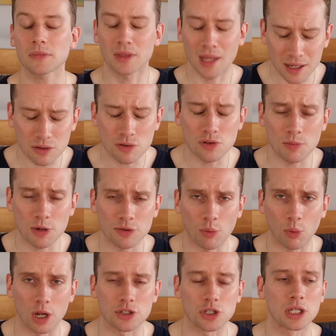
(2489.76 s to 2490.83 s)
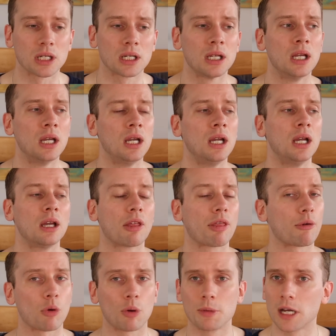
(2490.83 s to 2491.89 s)
thank you so much for watching.
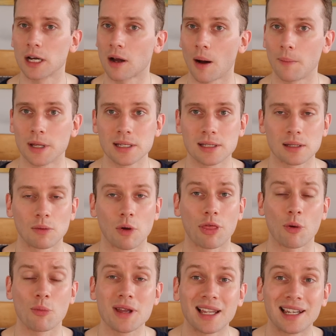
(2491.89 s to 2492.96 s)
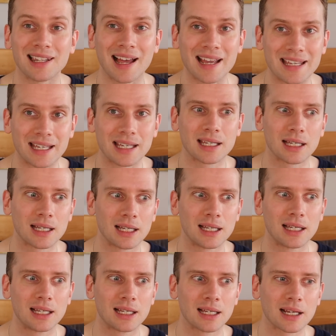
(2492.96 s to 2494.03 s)
Throw me a comment, throw me a like,
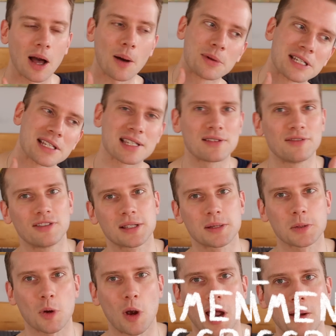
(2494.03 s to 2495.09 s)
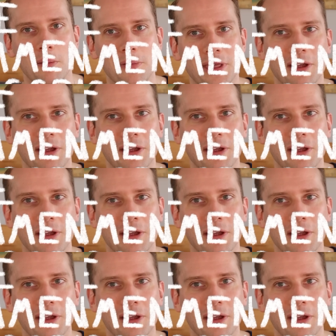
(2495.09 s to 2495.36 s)
comment and subscribe.